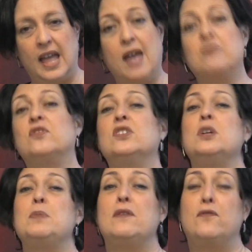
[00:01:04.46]
and
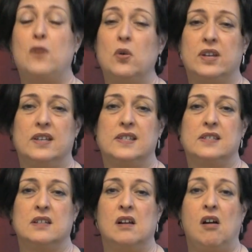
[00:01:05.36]
really be
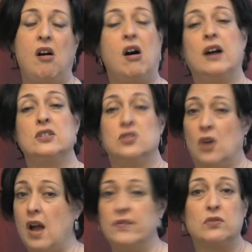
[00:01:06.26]
focused on
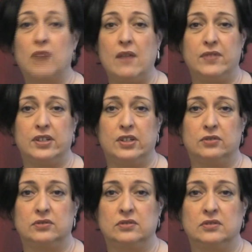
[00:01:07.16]
driving revenue.
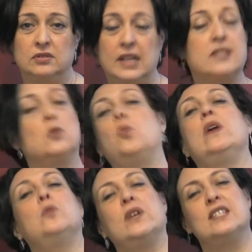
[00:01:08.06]
It's a
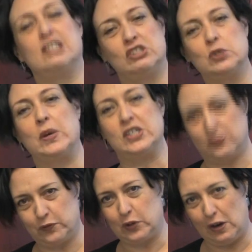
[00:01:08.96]
win-win
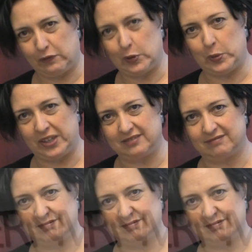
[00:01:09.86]
situation for everyone.